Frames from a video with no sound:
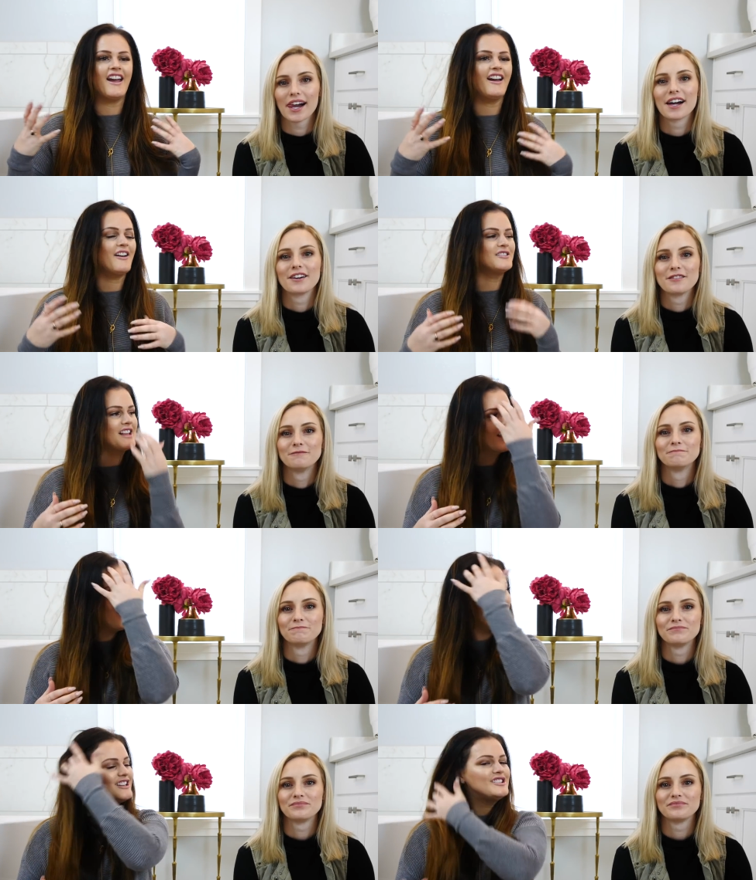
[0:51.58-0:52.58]
Speaker 1: hair. I was like,
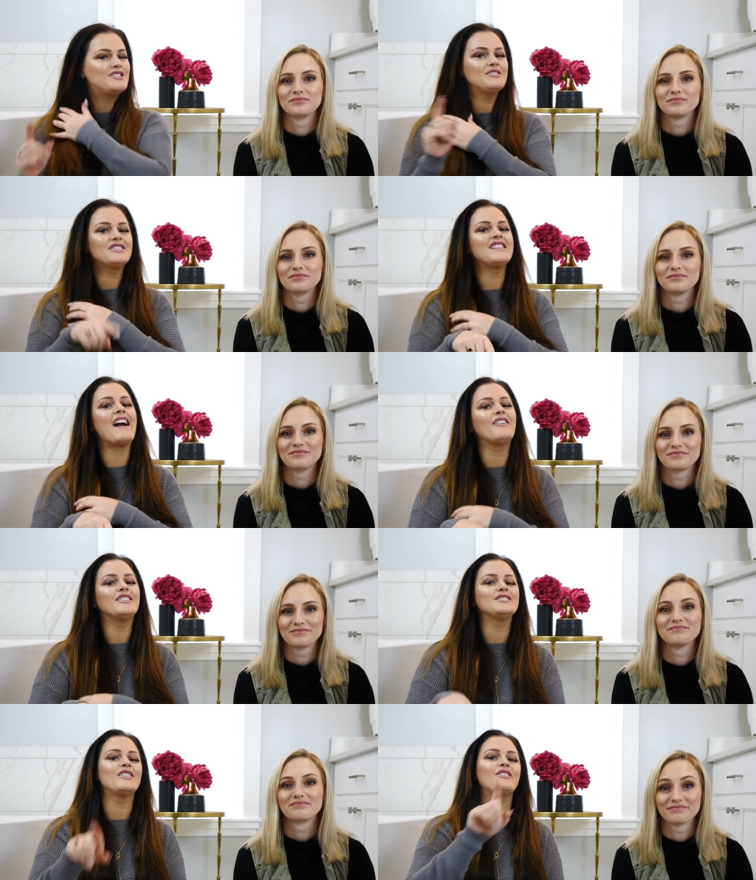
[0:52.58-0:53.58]
did you
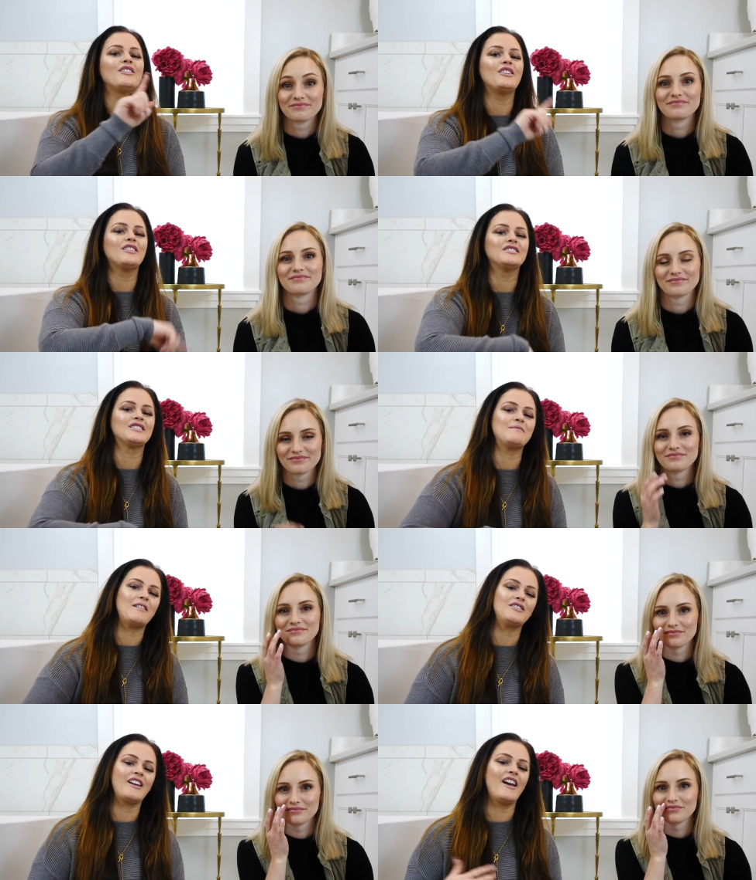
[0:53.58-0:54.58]
shower so that you could sleep
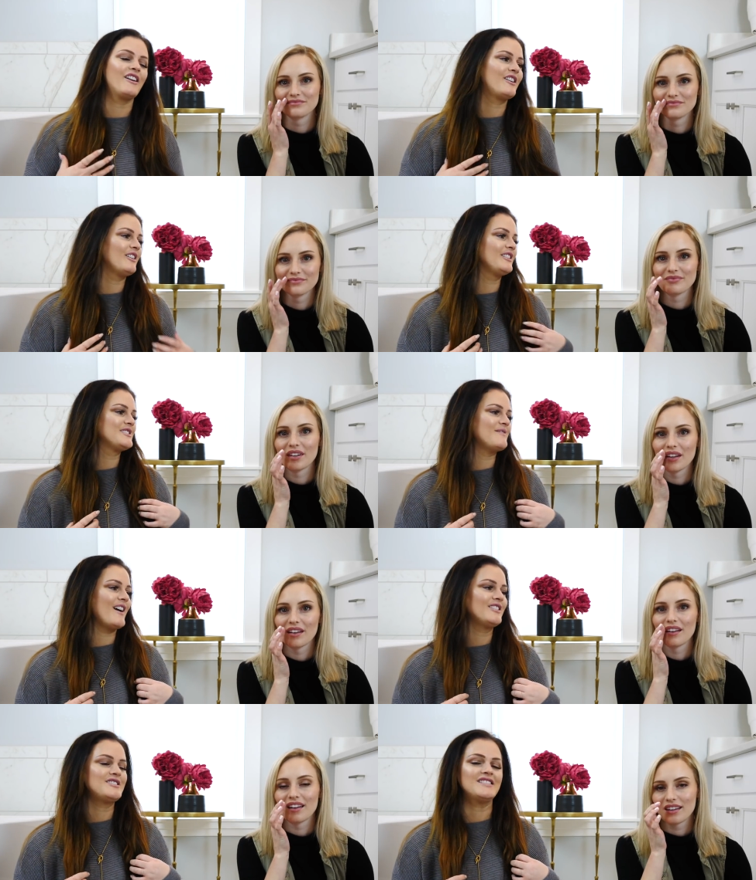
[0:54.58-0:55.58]
on your hair and curl it
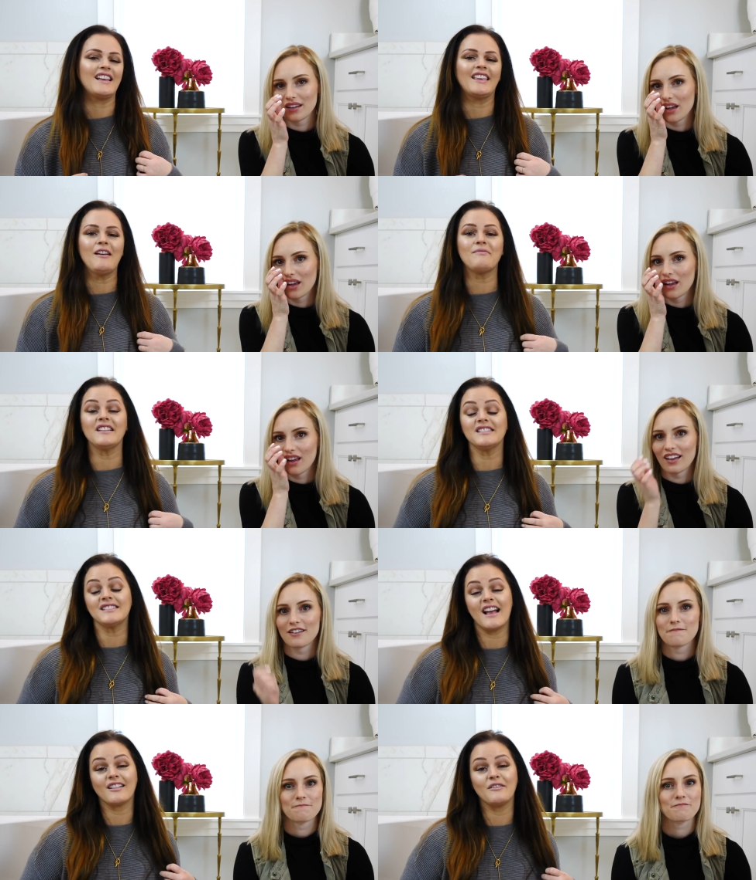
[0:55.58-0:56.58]
tomorrow? She's like, yep, that's
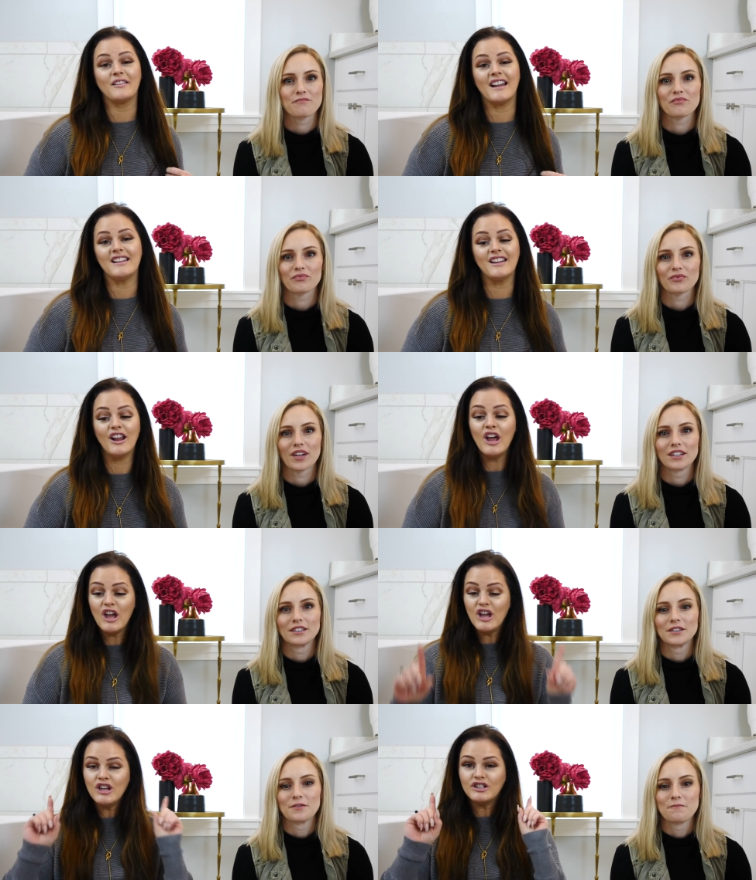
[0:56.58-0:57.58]
exactly what I did.
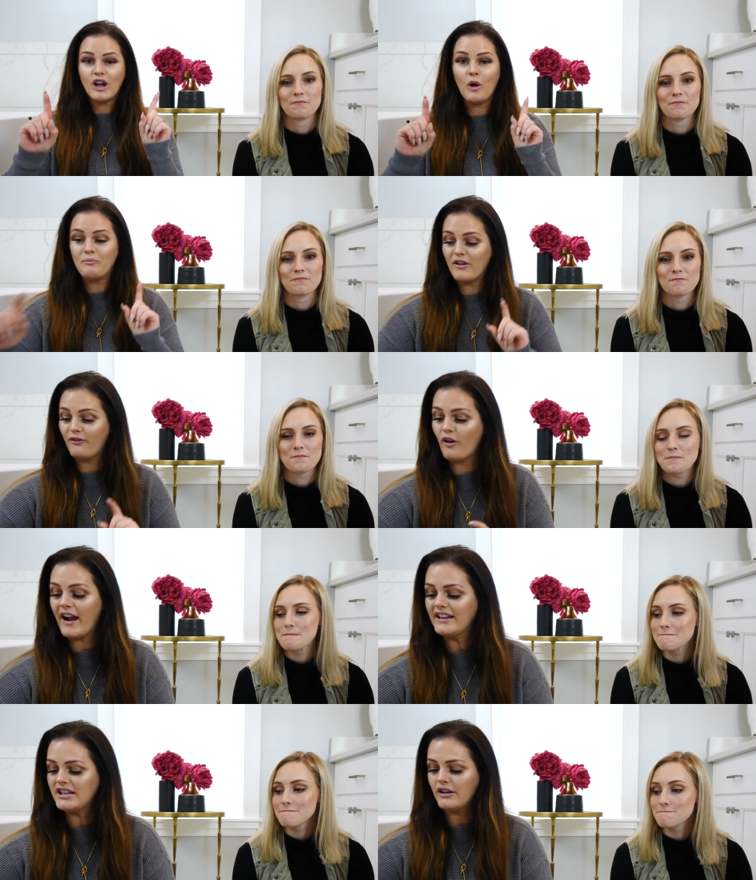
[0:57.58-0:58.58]
So
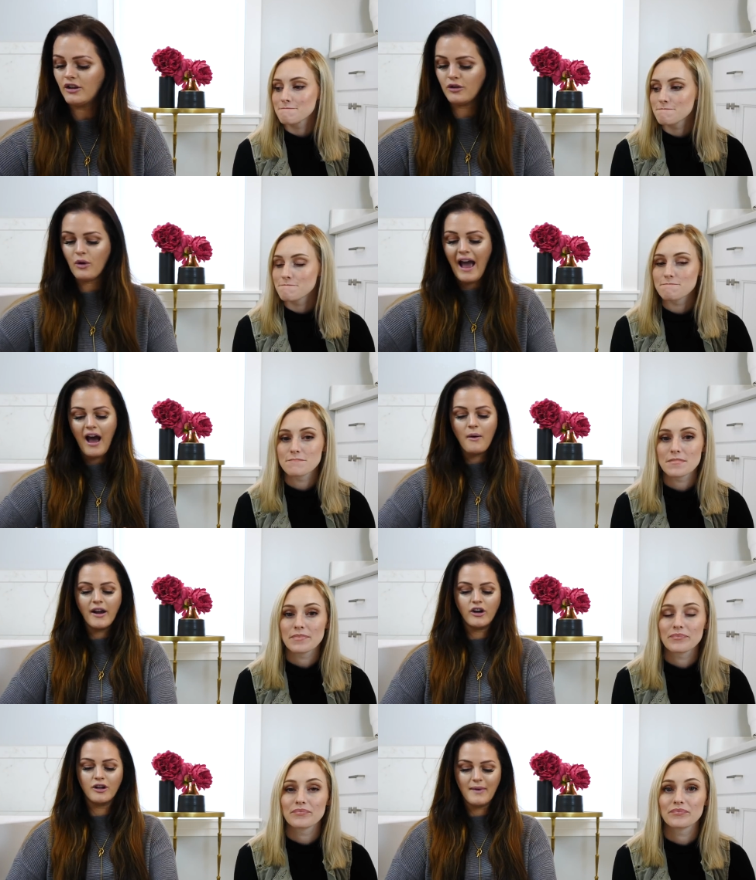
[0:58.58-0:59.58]
before I tell you how
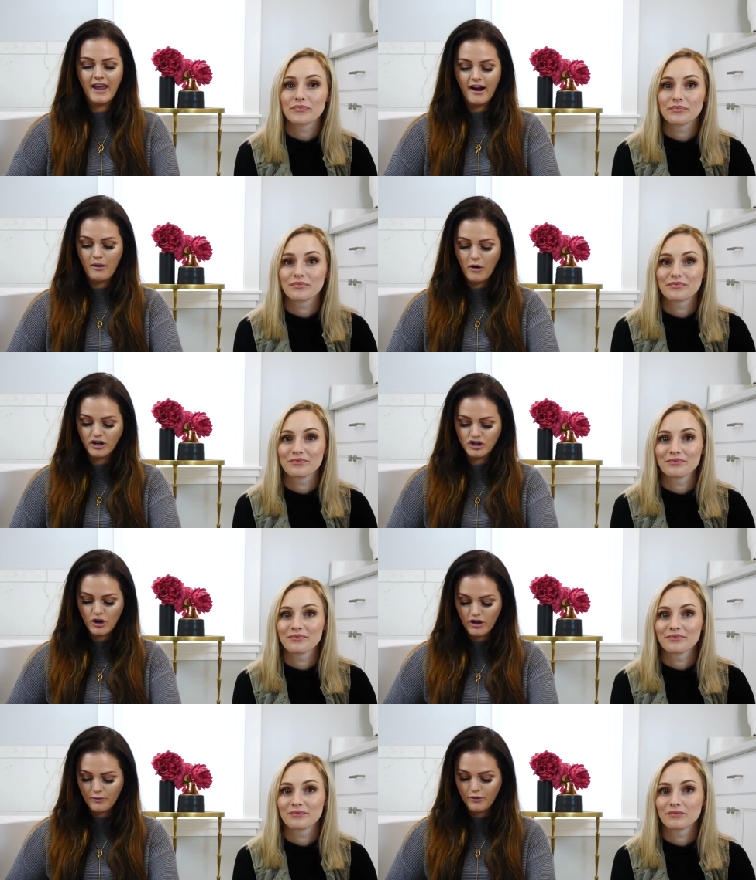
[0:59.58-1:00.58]
I curl my hair, I wanna
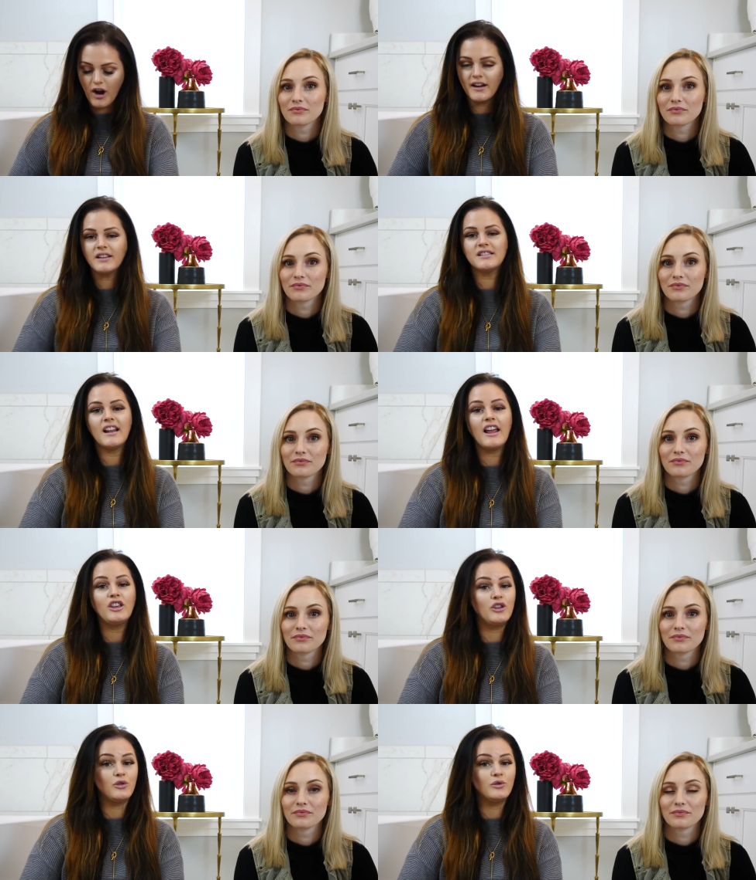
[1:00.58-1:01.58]
show you the products that
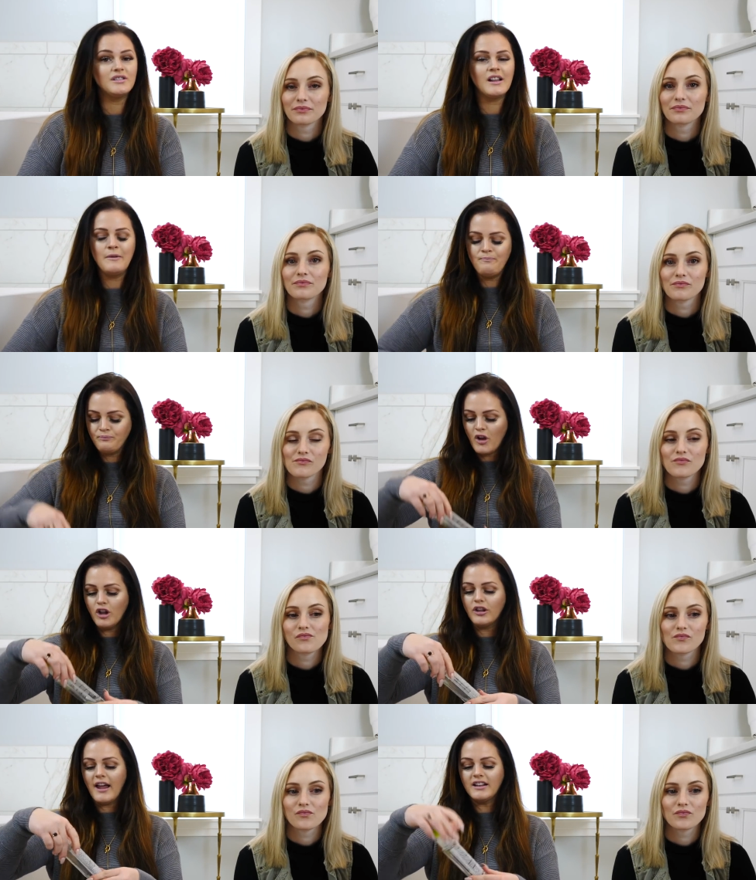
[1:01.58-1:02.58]
I use.
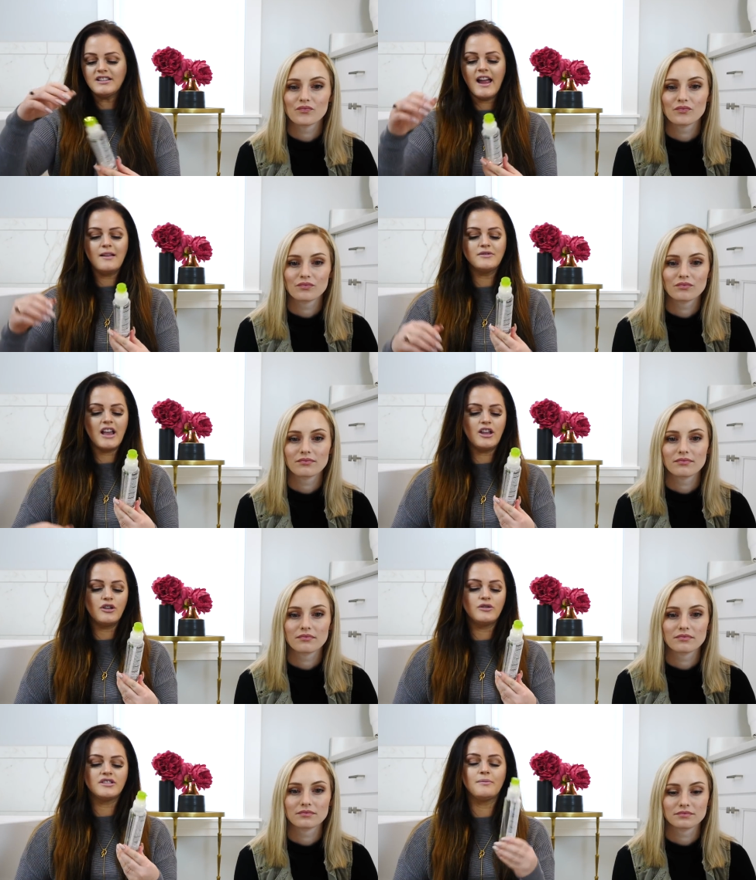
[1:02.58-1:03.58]
A lot of times I
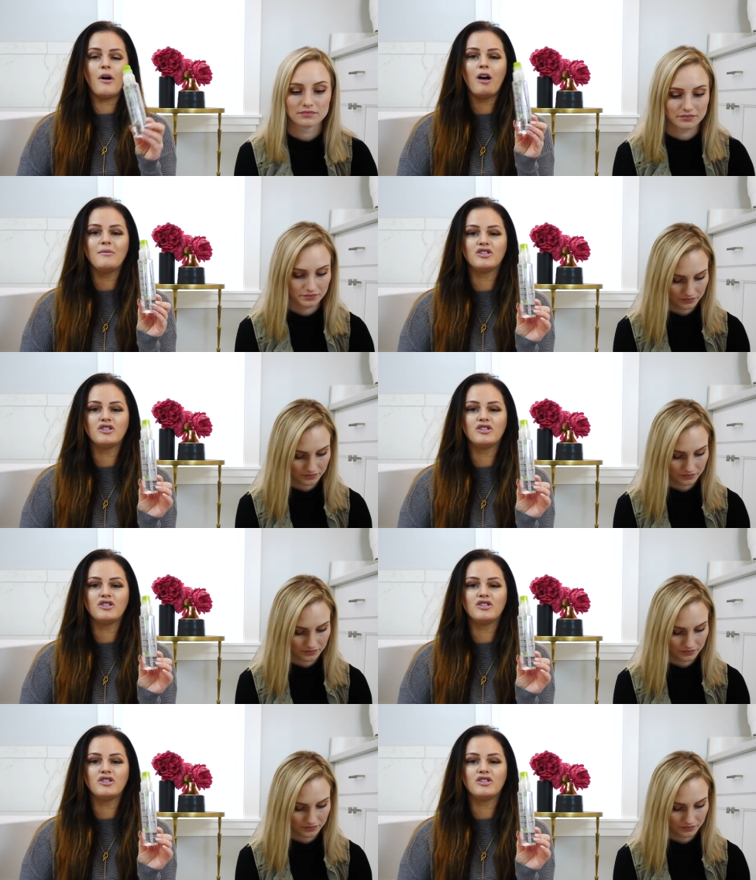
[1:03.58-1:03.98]
use the Paul